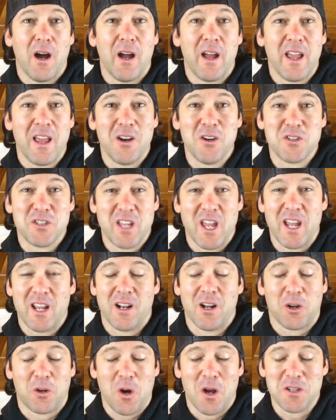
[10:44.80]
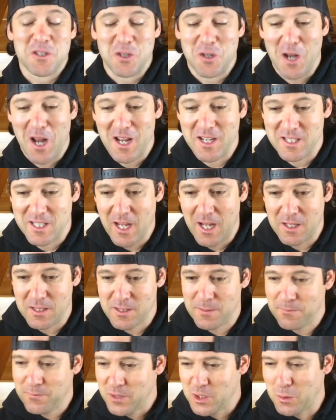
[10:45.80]
interstate across the United
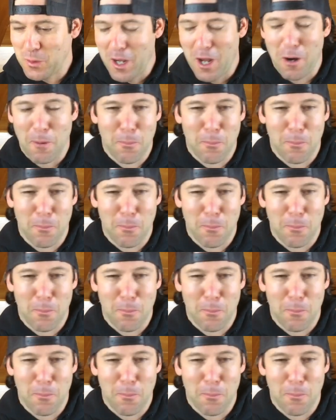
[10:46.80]
States. So we had